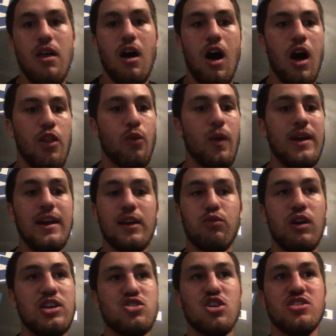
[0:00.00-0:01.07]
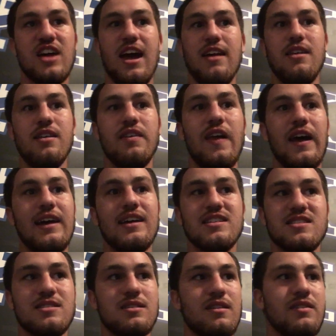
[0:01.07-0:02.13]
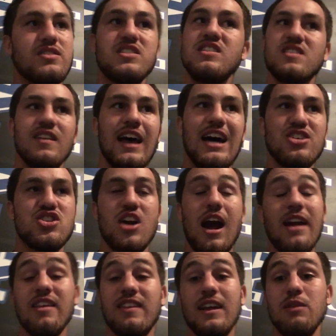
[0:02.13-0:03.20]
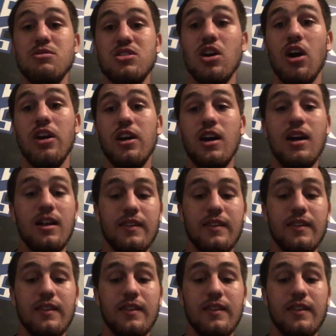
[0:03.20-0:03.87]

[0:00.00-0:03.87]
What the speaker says: The way Nick Richards ended like his season last year, I didn't think he was good.